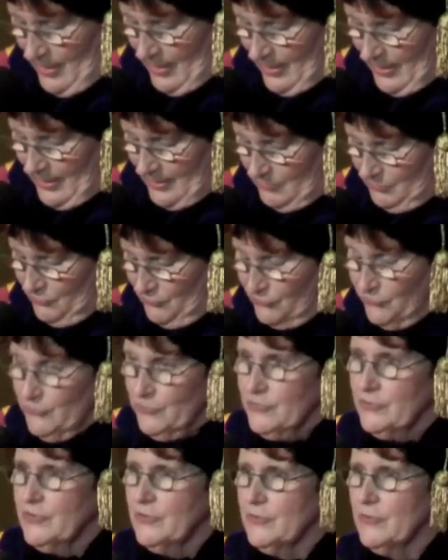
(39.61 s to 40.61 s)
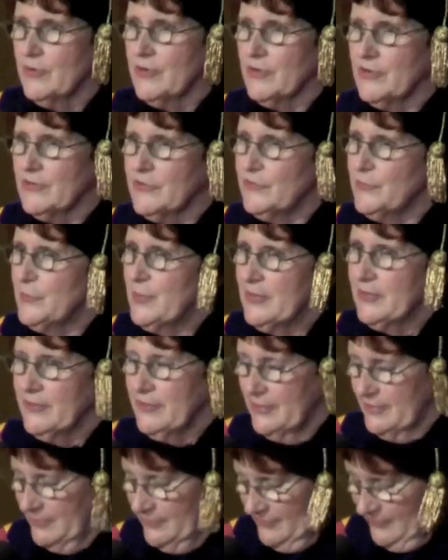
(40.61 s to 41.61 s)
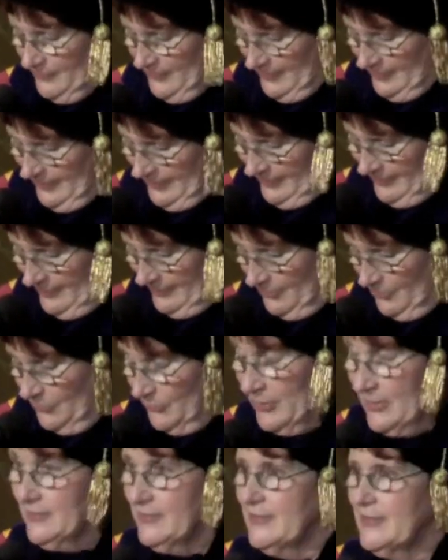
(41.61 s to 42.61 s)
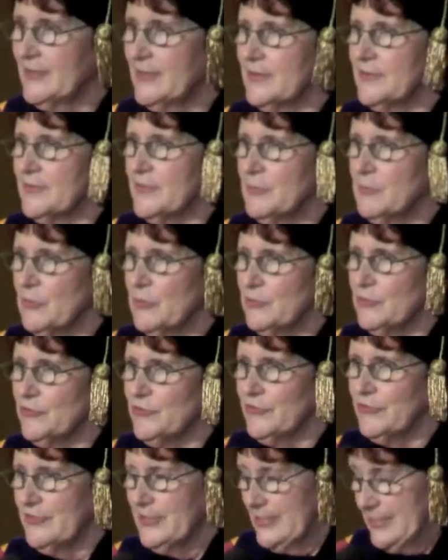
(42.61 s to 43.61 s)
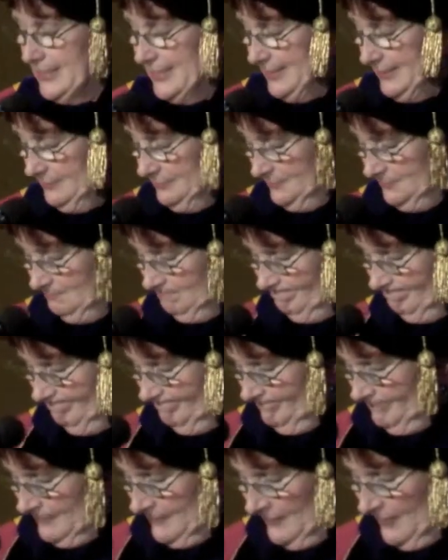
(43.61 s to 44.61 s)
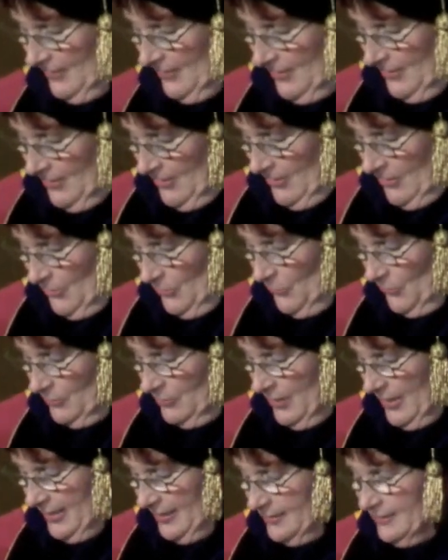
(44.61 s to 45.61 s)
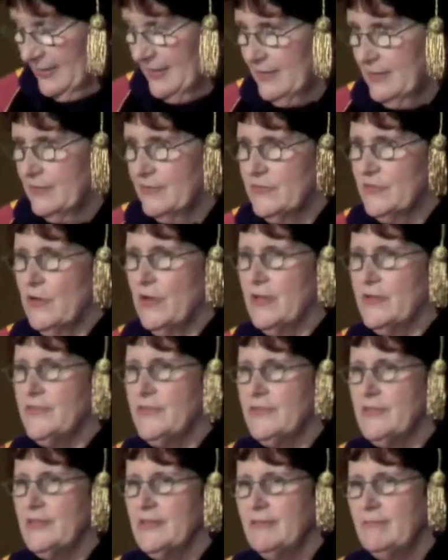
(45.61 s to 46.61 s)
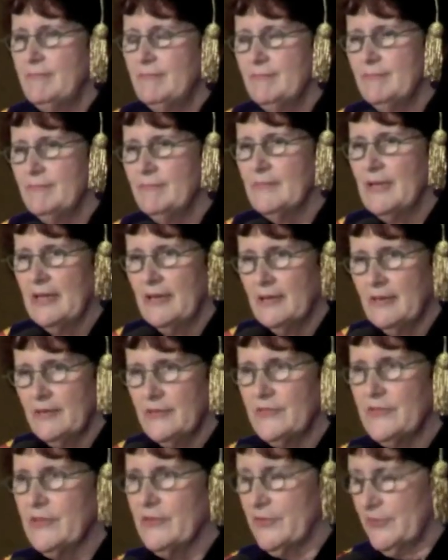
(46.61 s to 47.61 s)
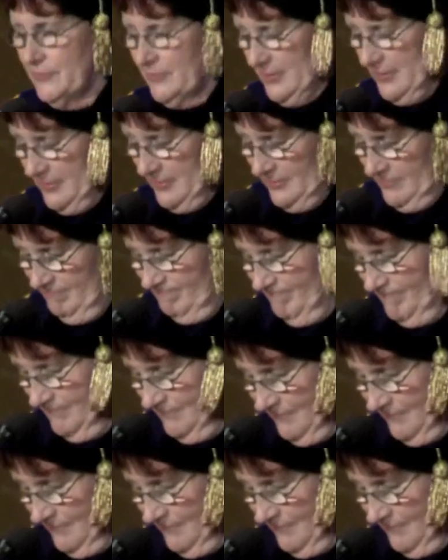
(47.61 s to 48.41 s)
I am sure you are experiencing a great deal of emotion today. You are likely exhausted and exhilarated.